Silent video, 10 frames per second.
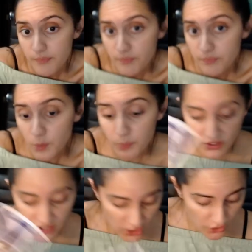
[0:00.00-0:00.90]
The
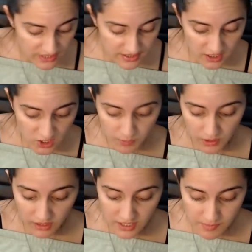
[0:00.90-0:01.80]
person here that's
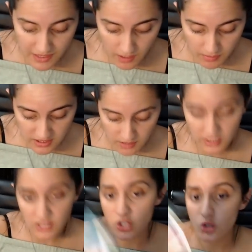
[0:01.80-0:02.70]
inexperienced may not be
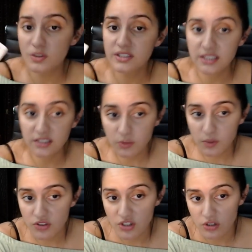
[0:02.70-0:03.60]
somebody that you were dealing
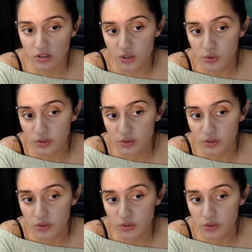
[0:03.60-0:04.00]
with. This could literally